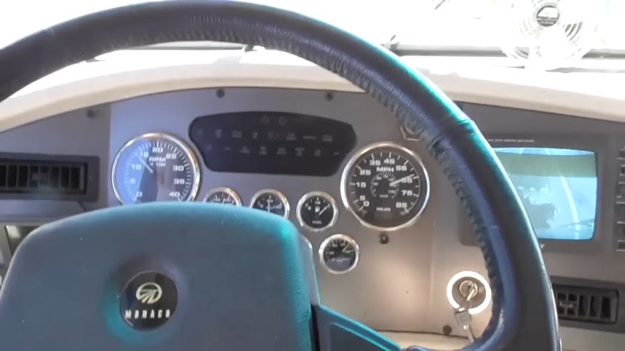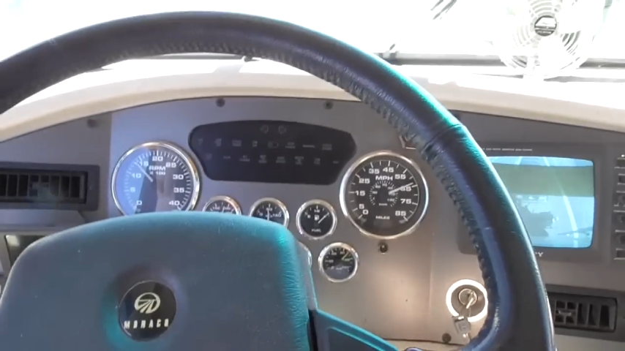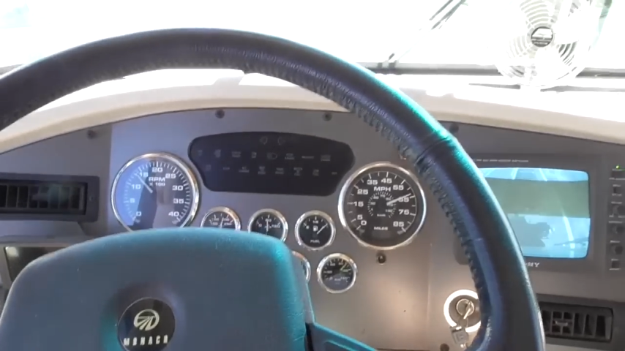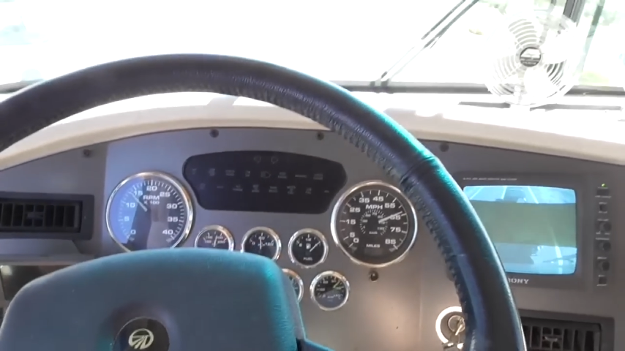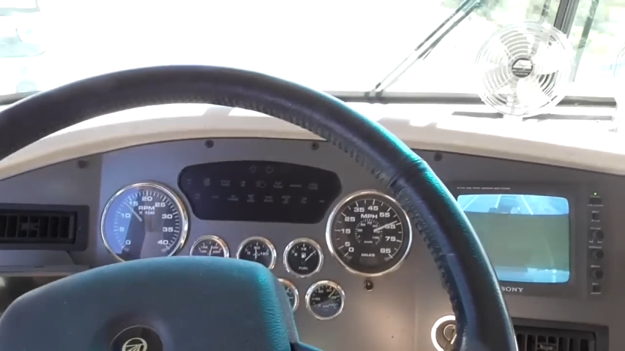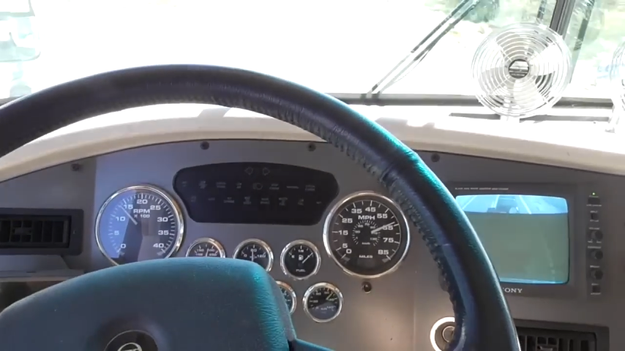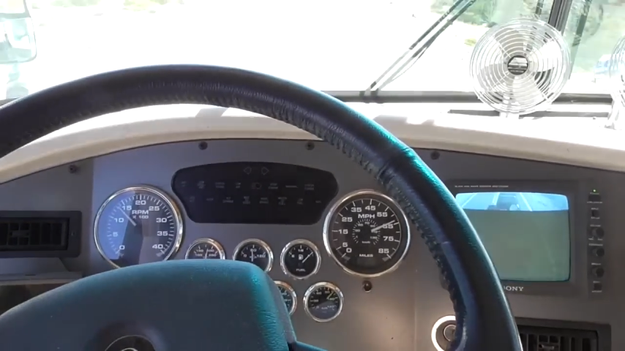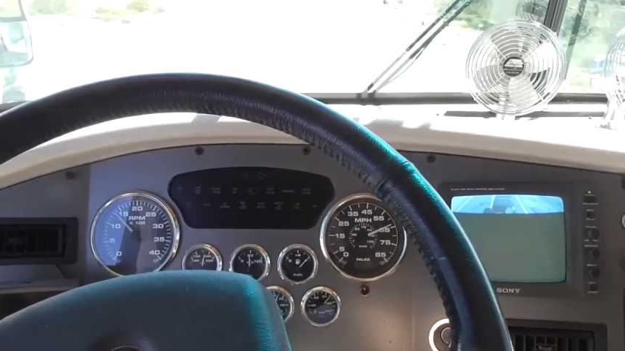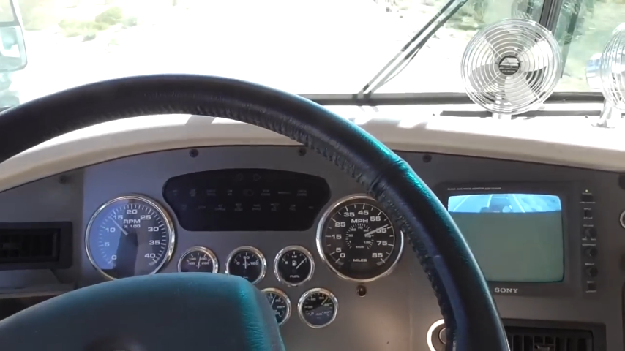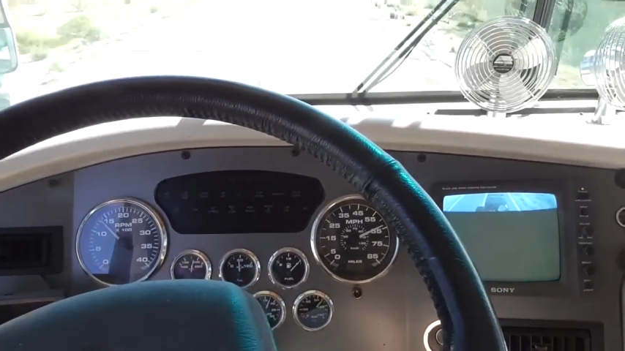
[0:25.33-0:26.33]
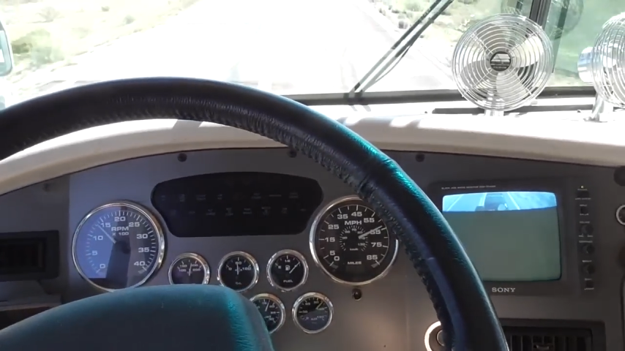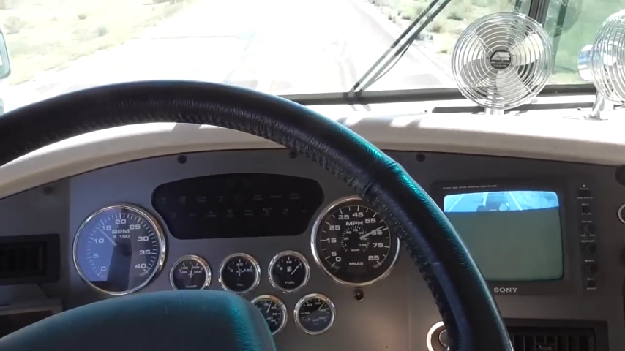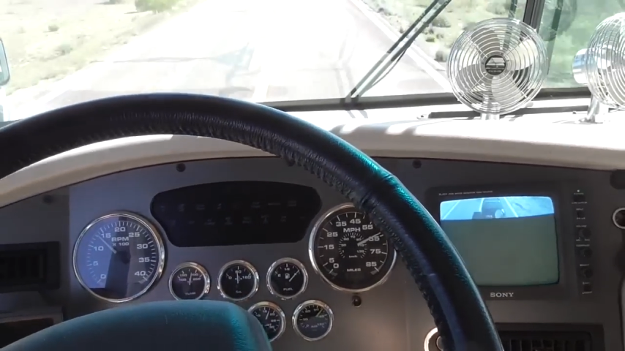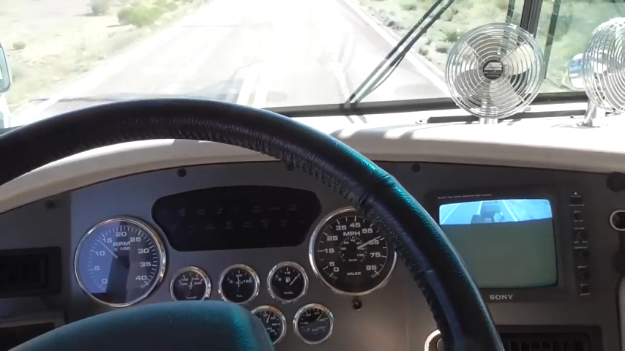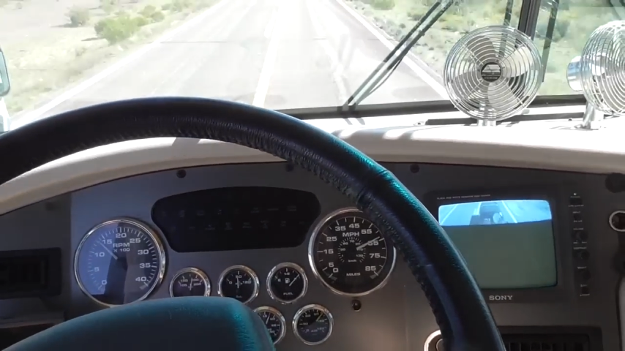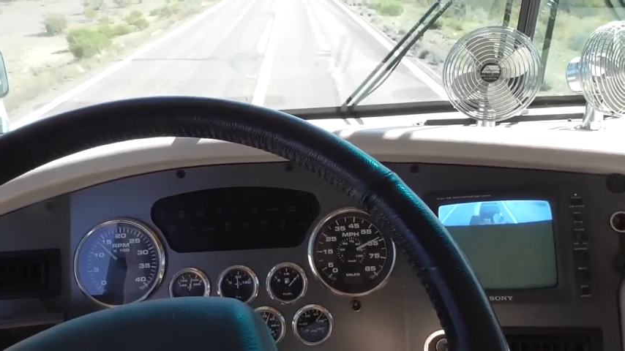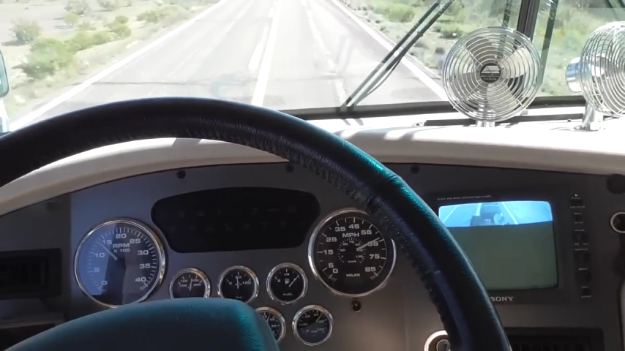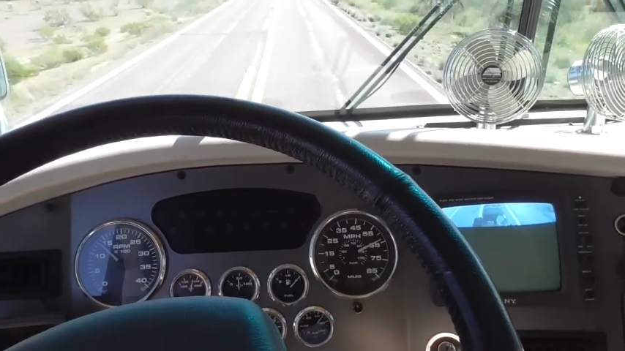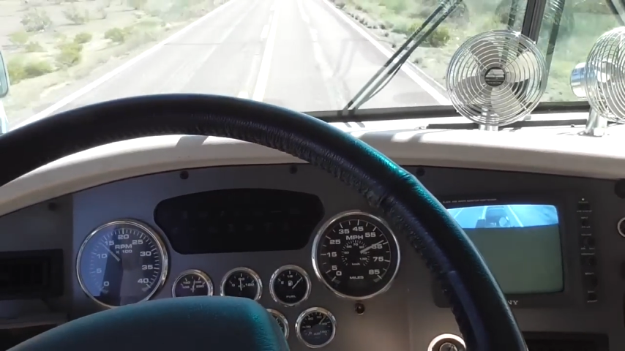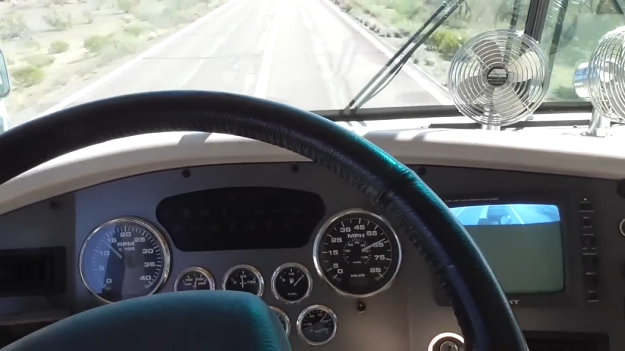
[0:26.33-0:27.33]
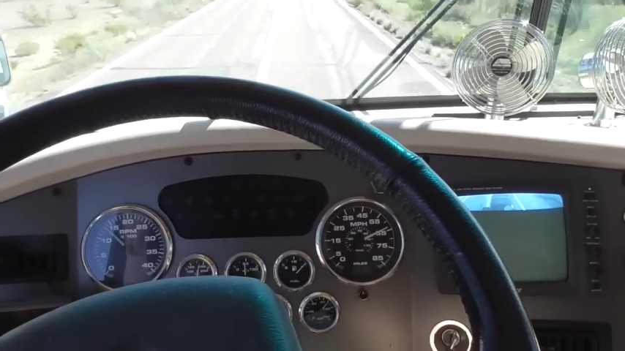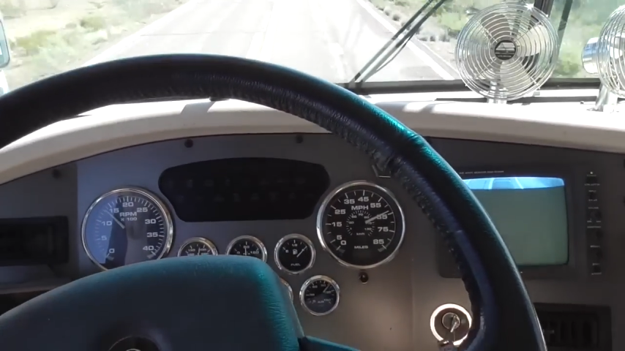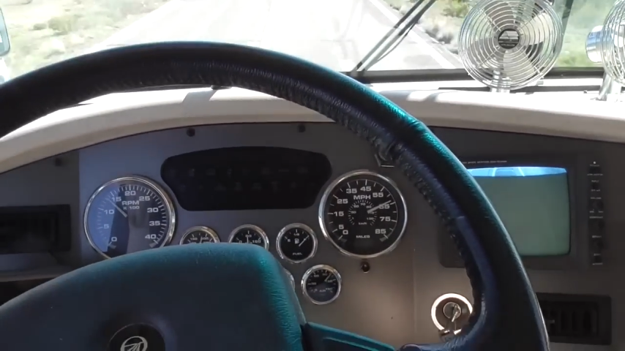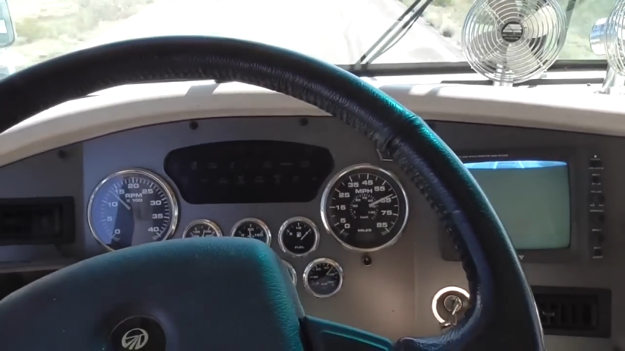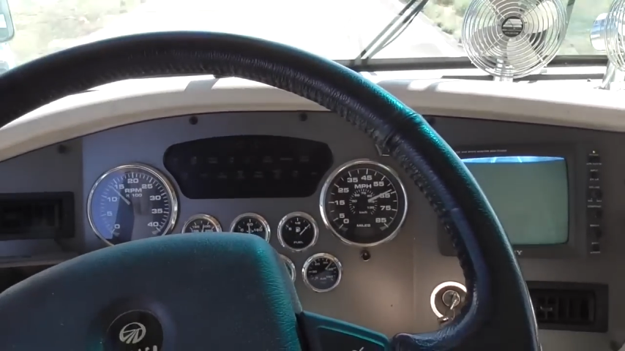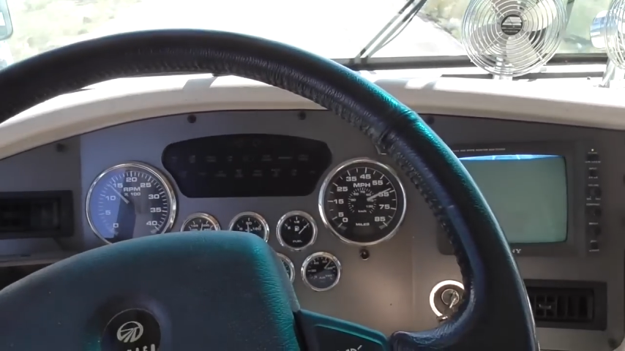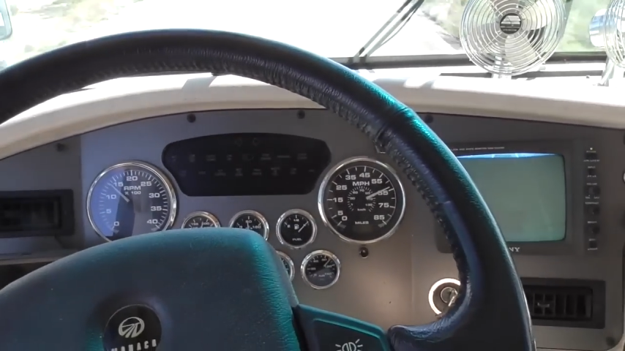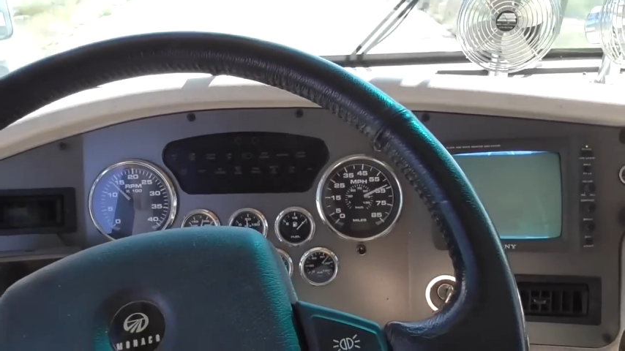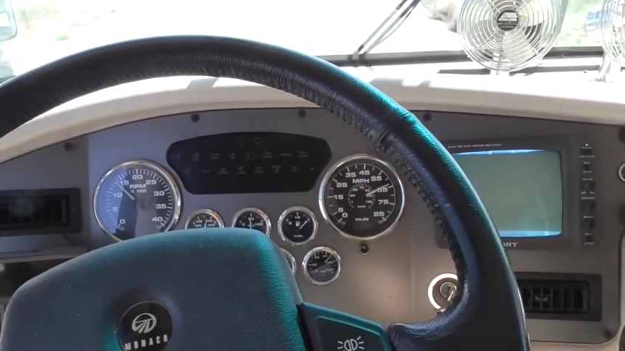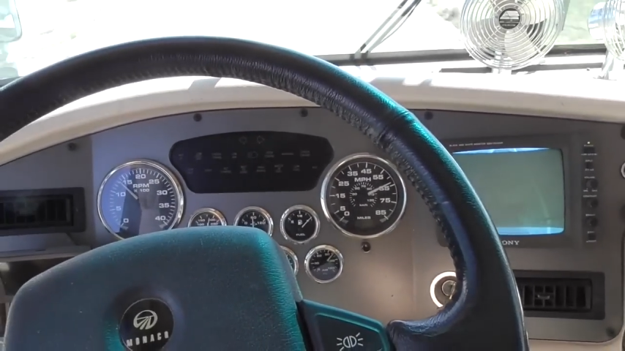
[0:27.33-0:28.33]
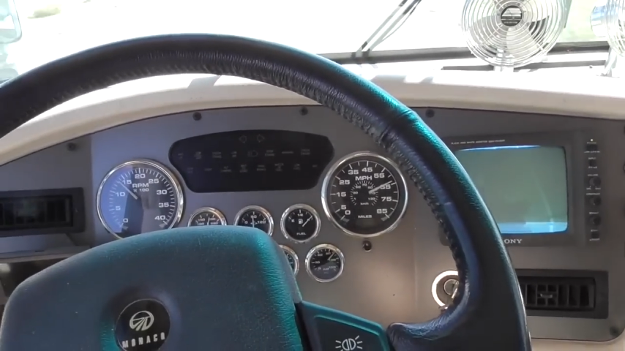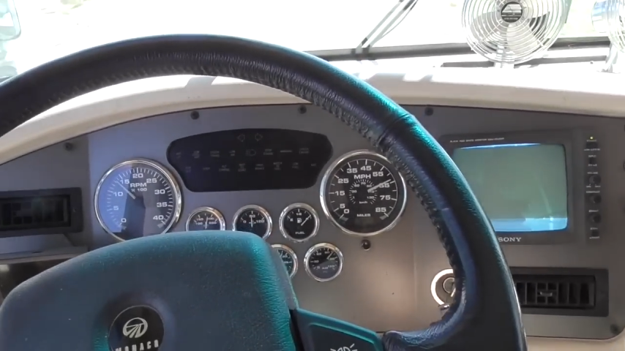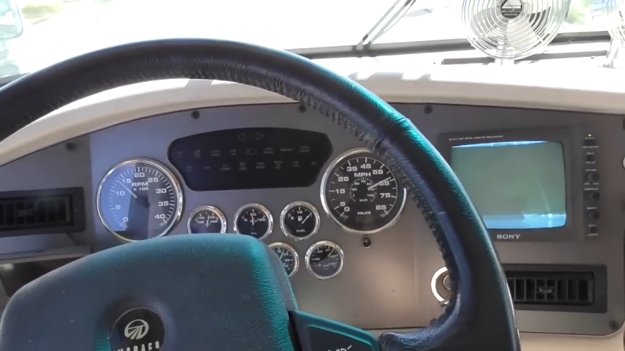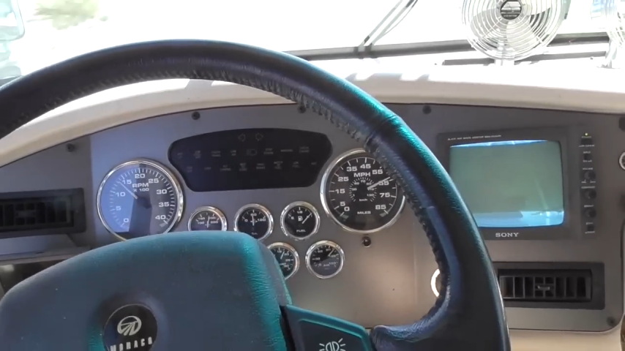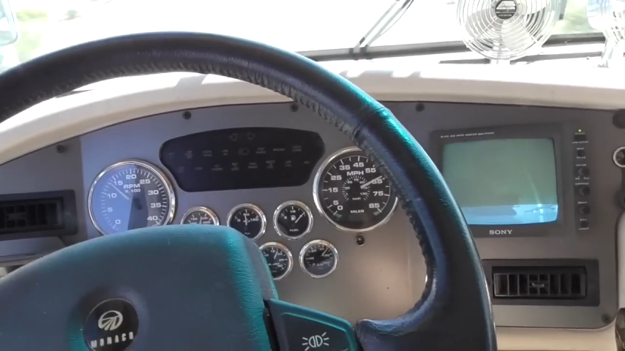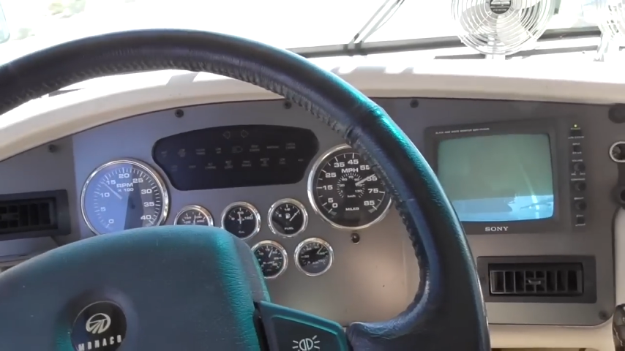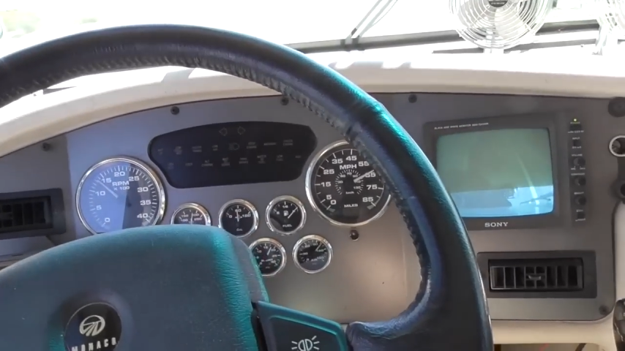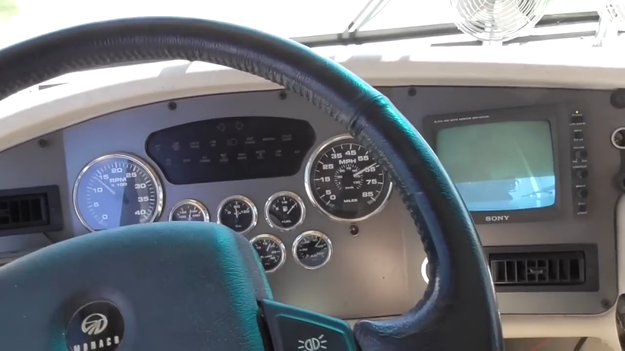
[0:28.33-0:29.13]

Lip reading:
[unreadable: no face in view]